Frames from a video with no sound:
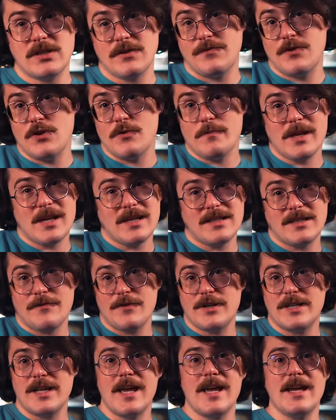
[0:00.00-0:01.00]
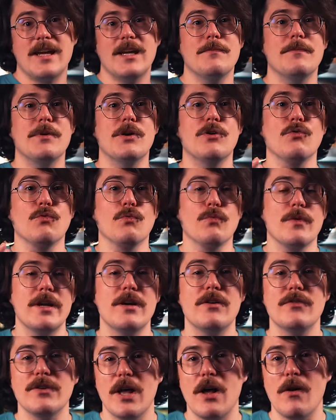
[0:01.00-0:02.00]
a few minutes every day can build
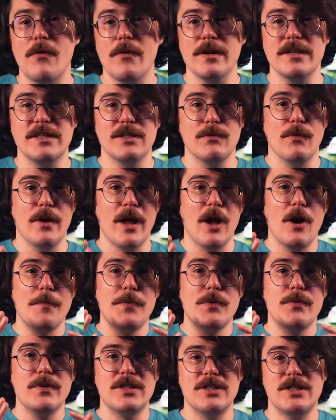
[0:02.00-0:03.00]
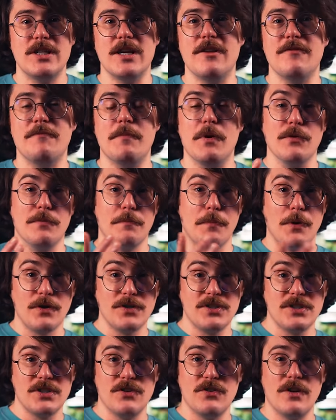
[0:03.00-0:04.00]
real knowledge that will help you achieve both
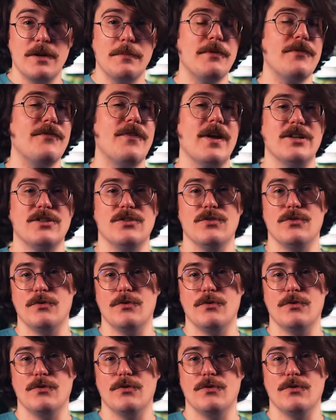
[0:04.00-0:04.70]
personal and professional